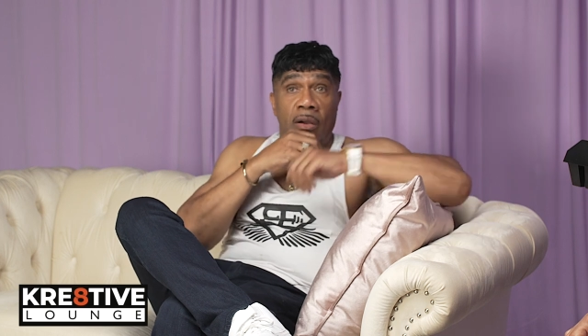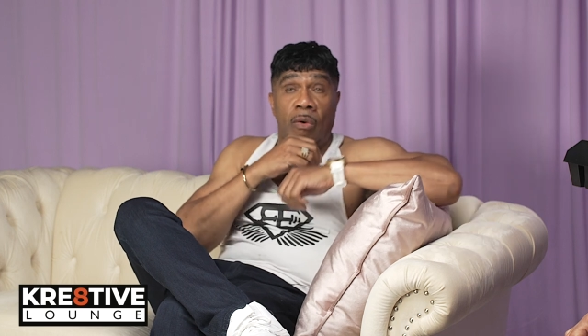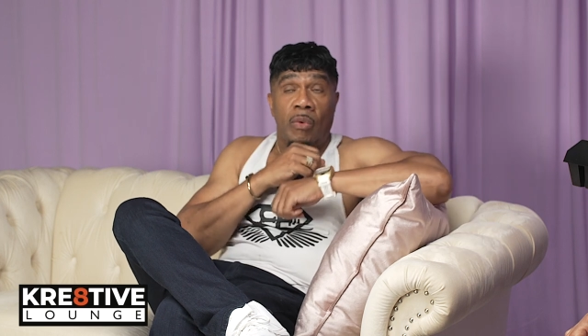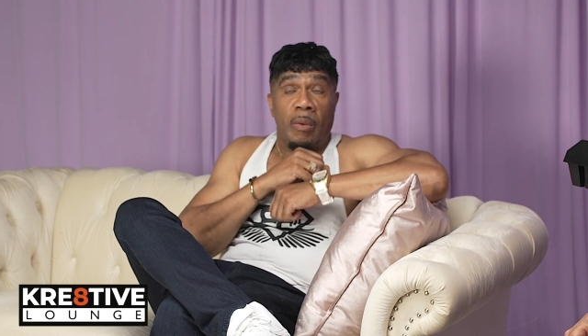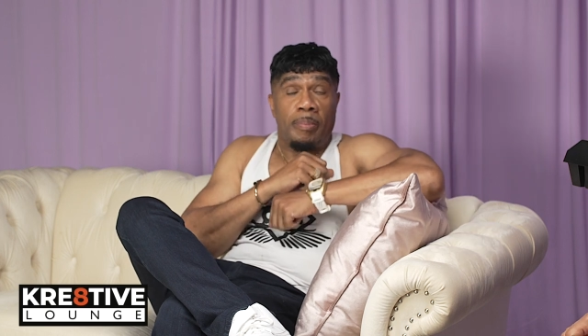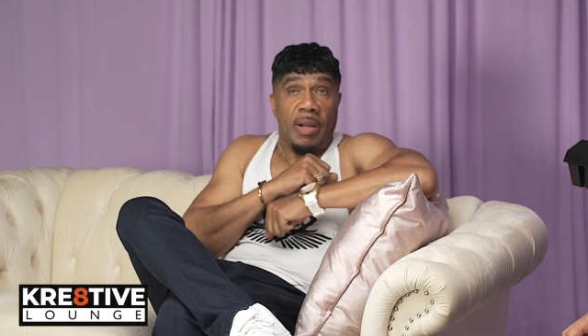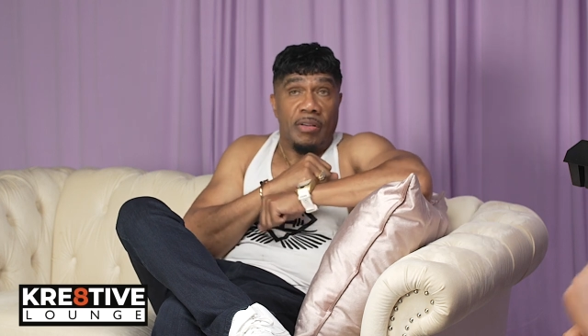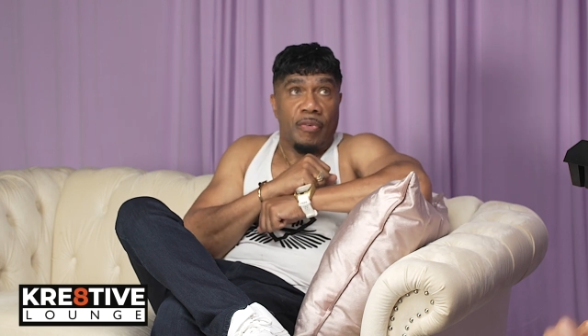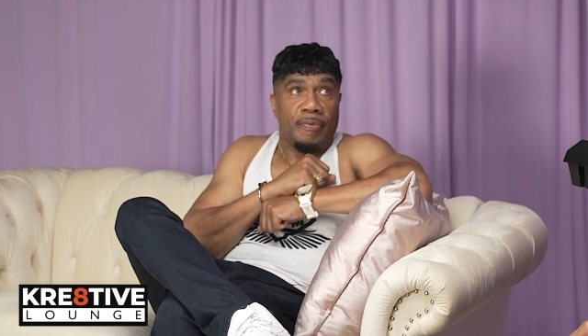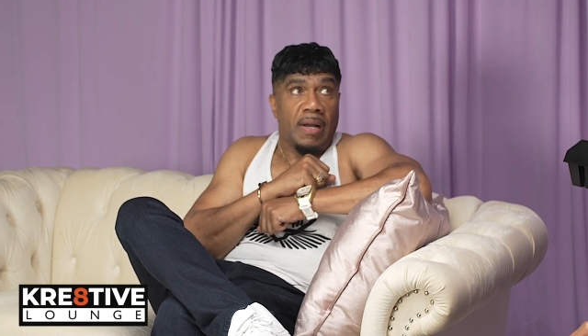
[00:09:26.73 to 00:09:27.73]
Yeah. We were
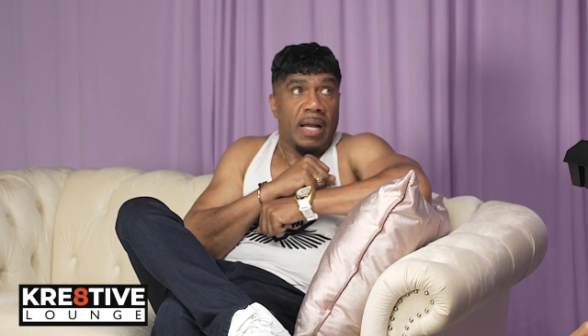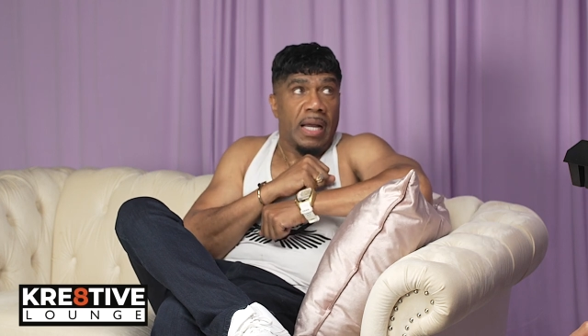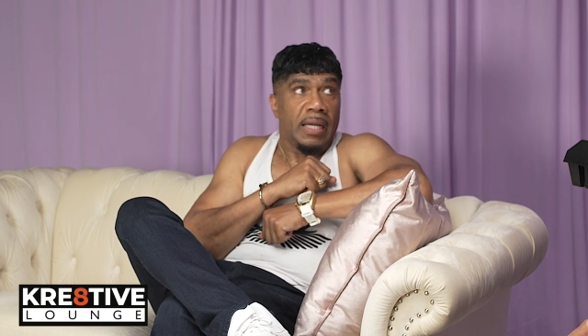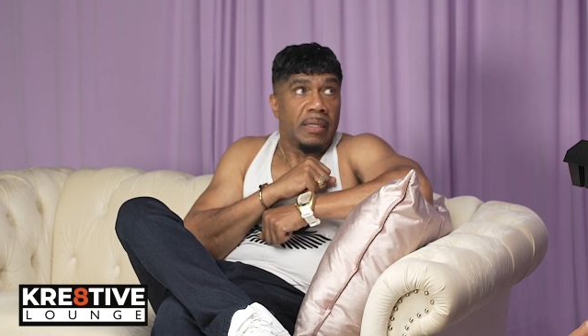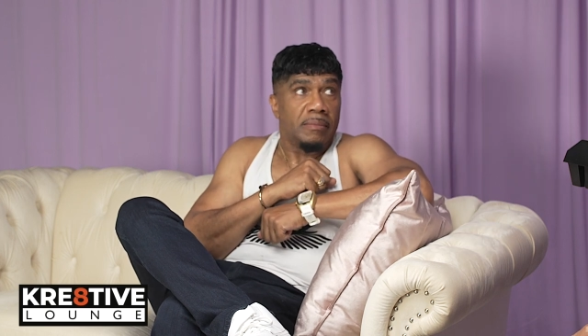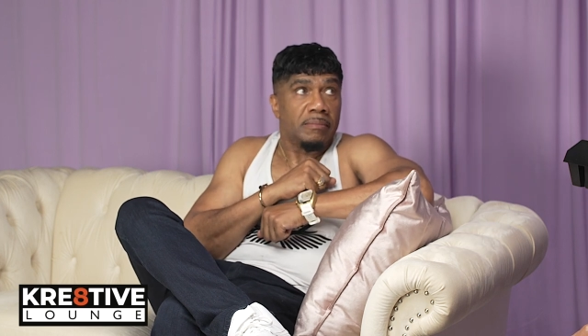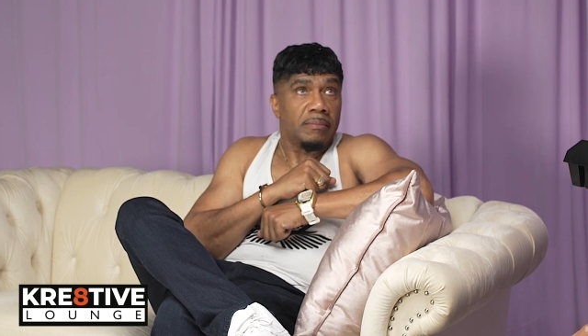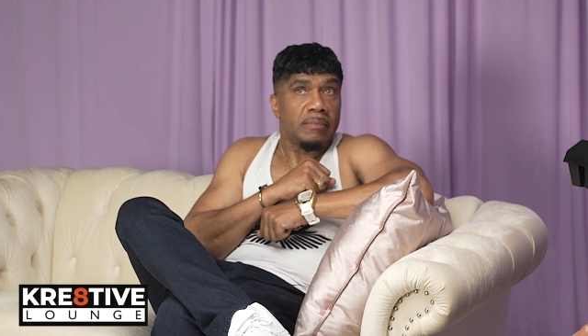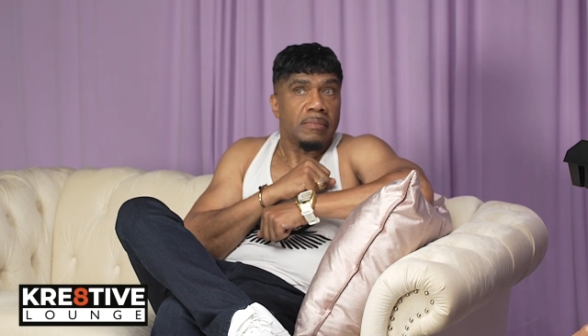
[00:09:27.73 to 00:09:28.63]
petrified. Yeah.